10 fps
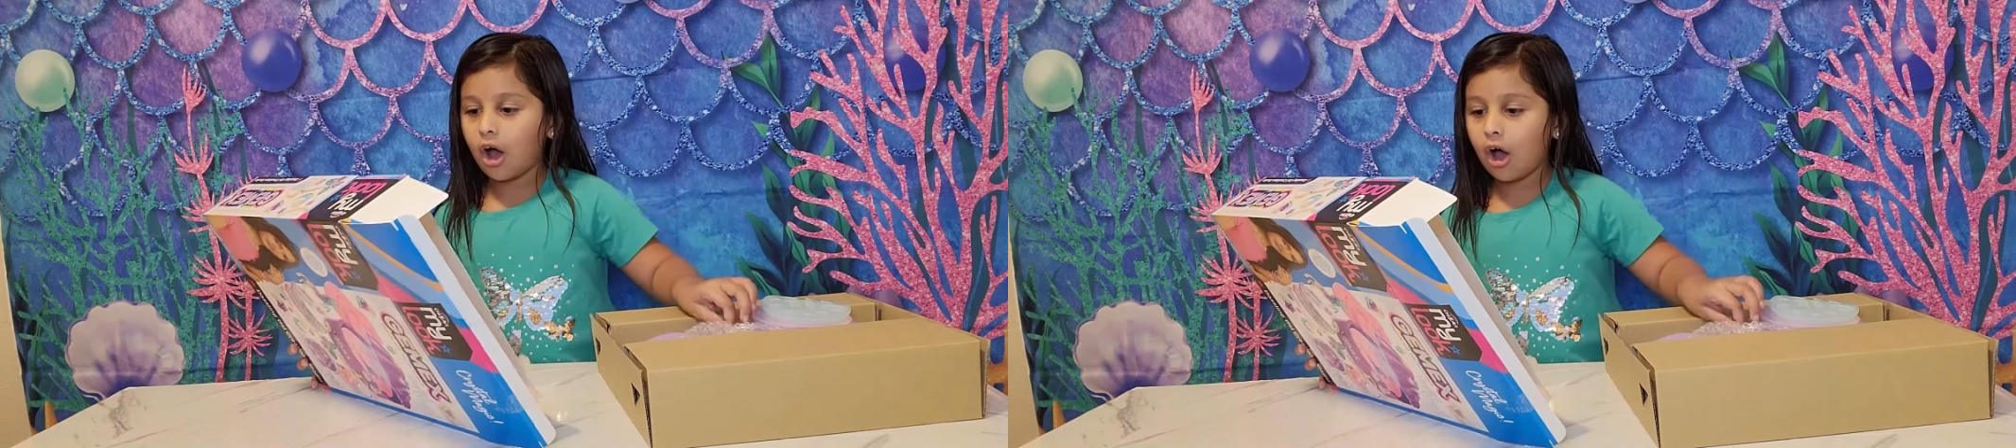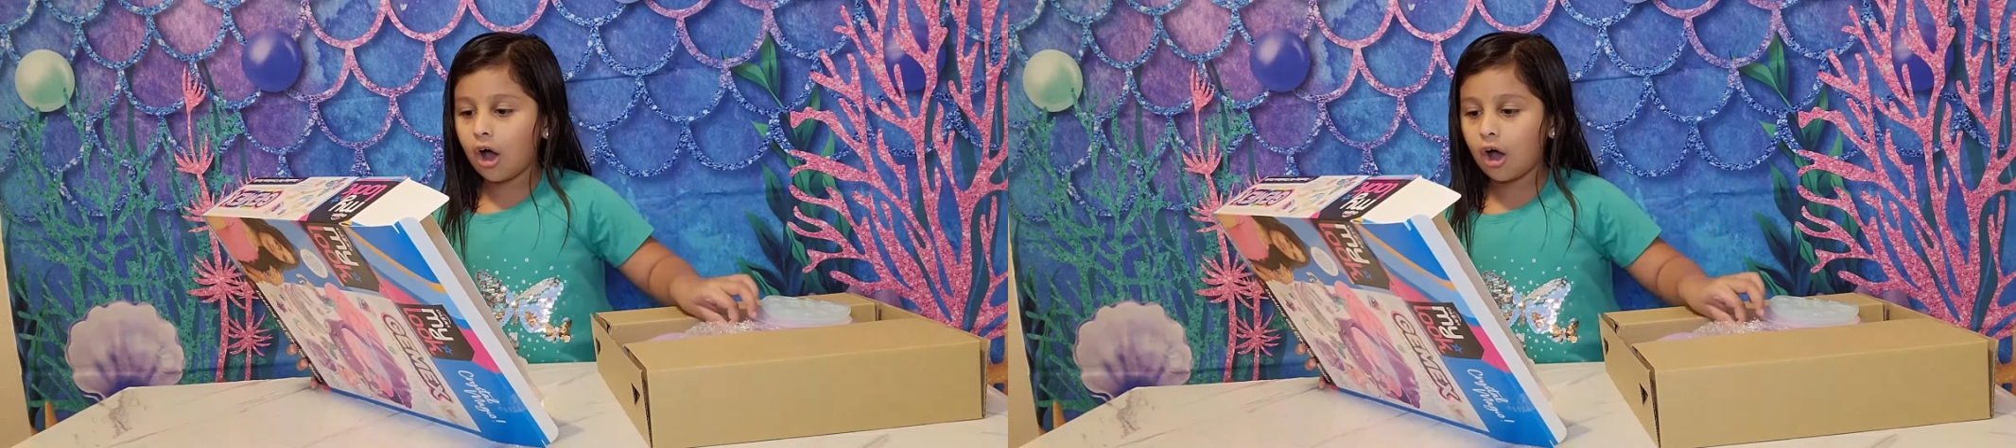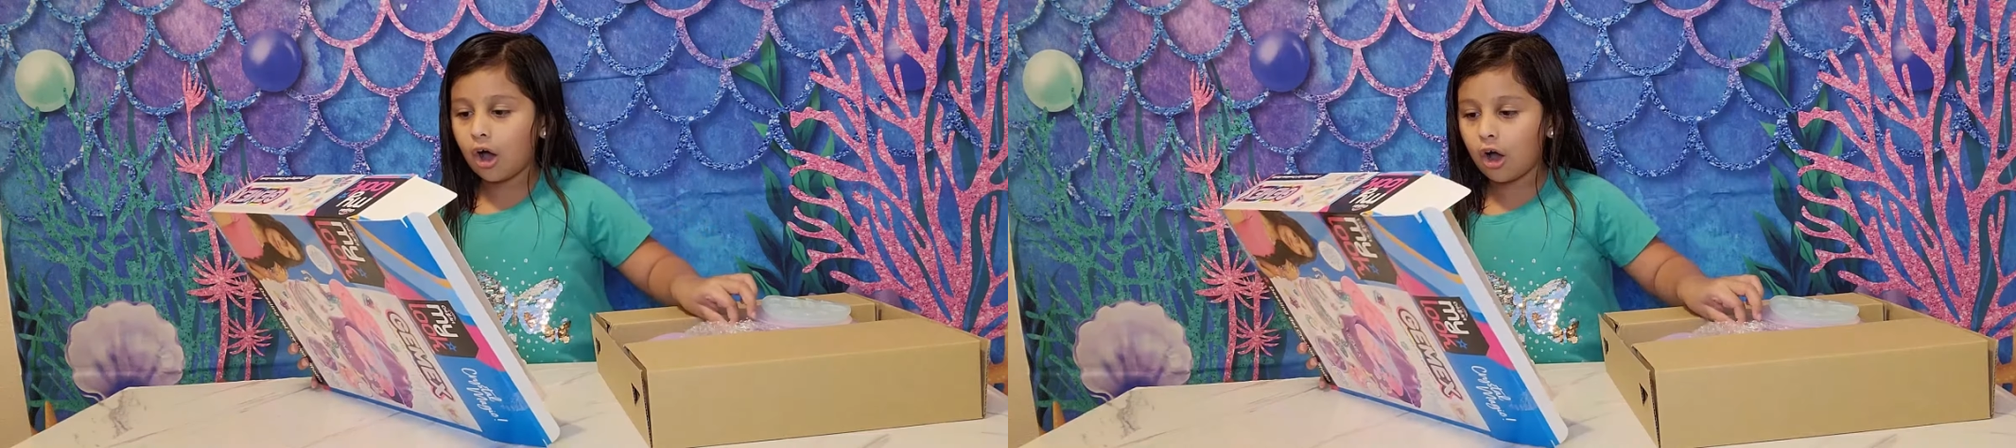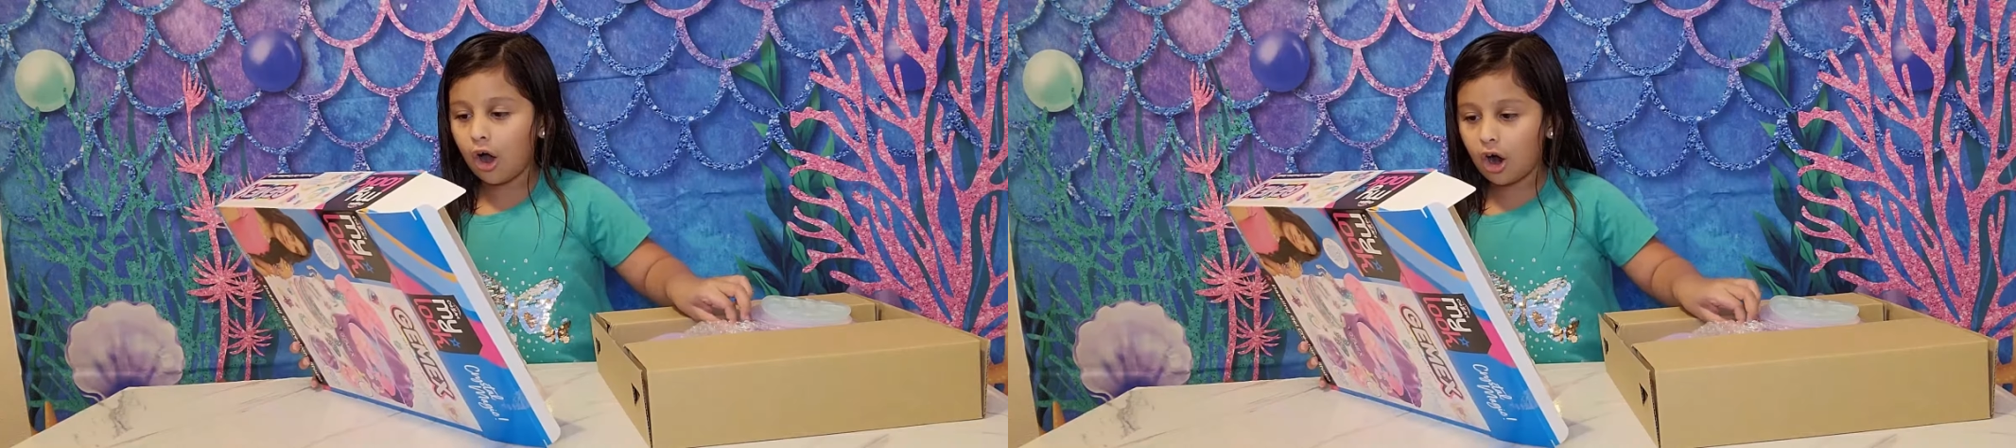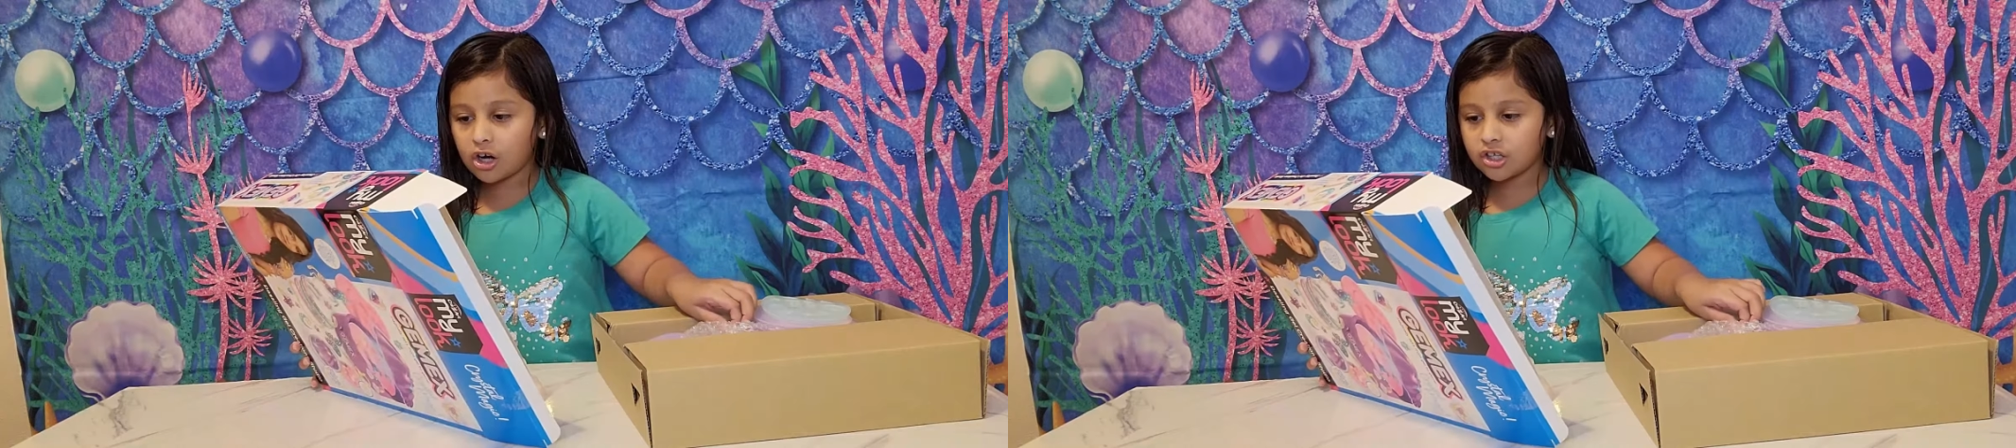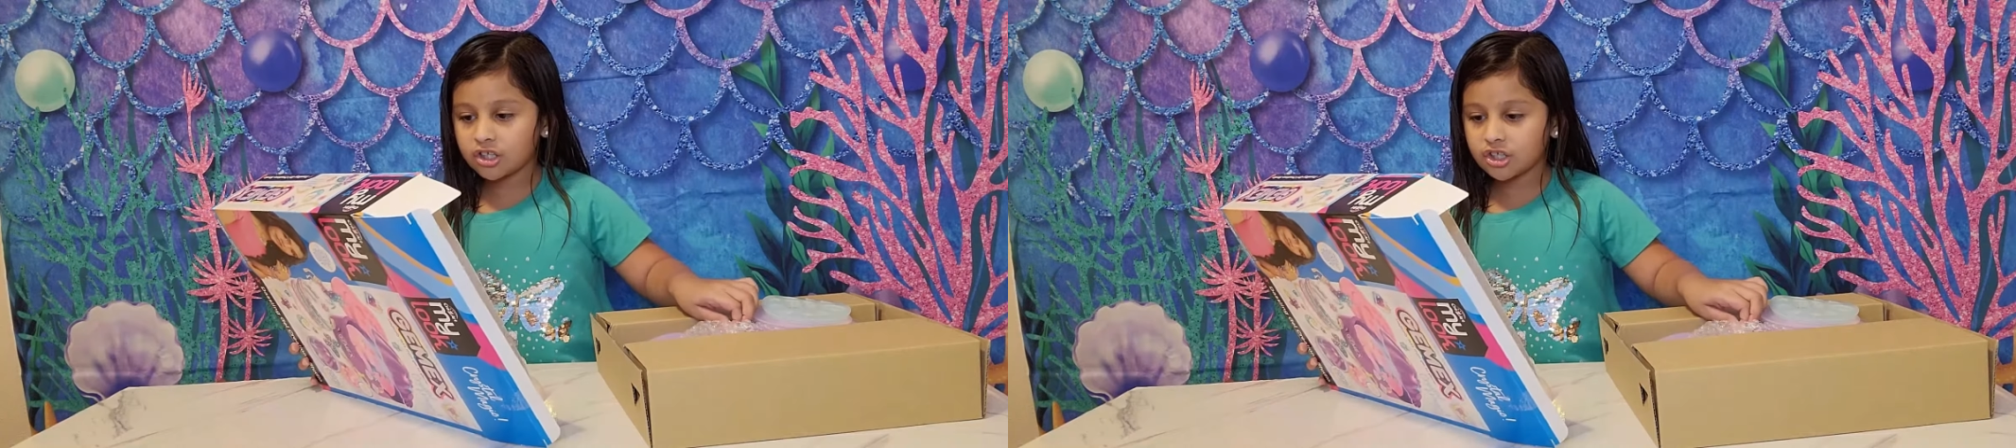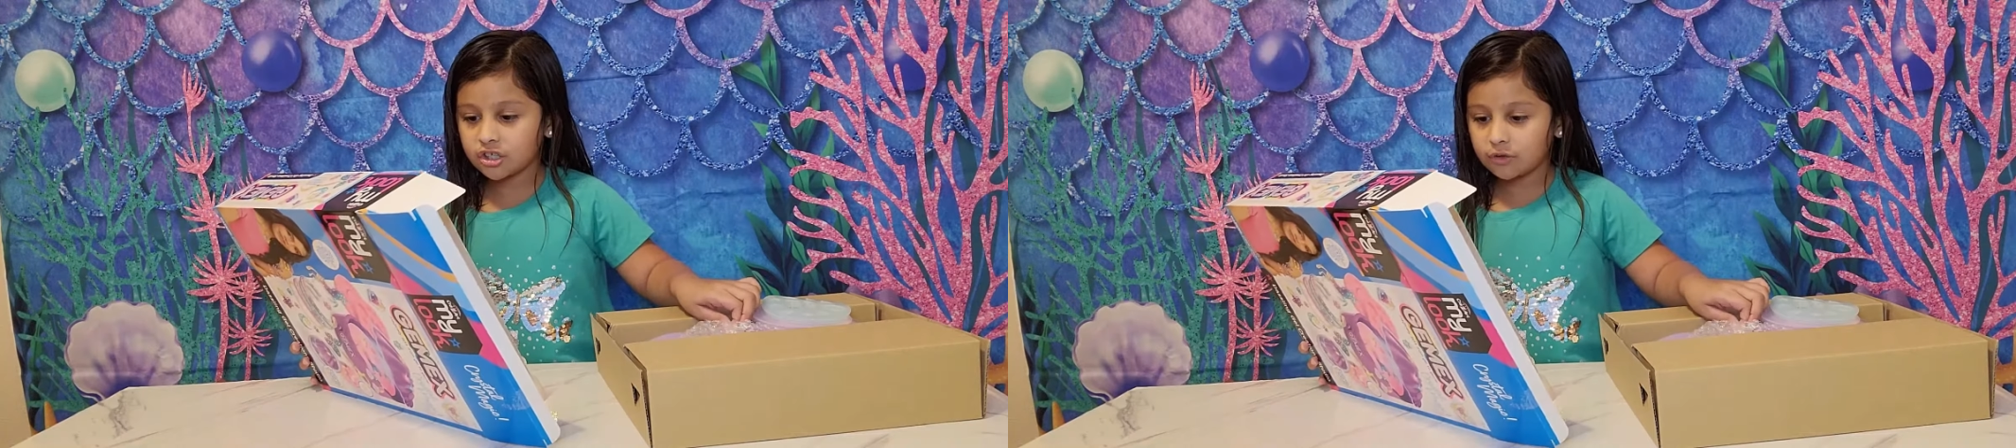a heart,